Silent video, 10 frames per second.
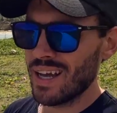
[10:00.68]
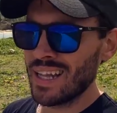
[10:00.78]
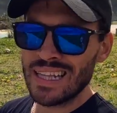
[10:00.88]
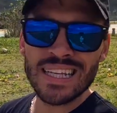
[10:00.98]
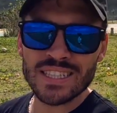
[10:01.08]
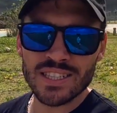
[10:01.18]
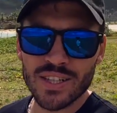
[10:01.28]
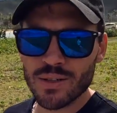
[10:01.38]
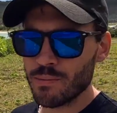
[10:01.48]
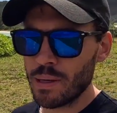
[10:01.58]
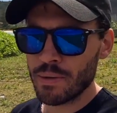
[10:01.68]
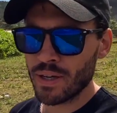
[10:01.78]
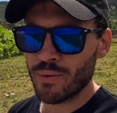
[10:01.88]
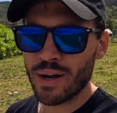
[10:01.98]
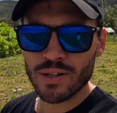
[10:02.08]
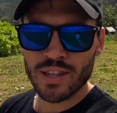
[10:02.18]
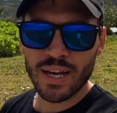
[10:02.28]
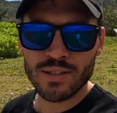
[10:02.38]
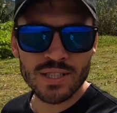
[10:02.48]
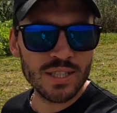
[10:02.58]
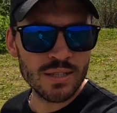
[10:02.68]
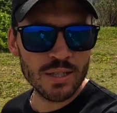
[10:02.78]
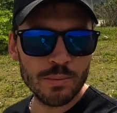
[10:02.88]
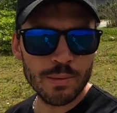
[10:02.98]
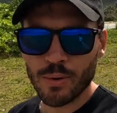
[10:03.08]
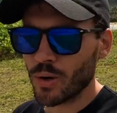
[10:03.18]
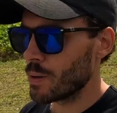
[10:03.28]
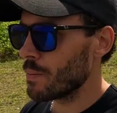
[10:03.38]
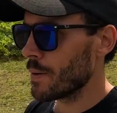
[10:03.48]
at least, you know, maybe around 1,000, a little bit more.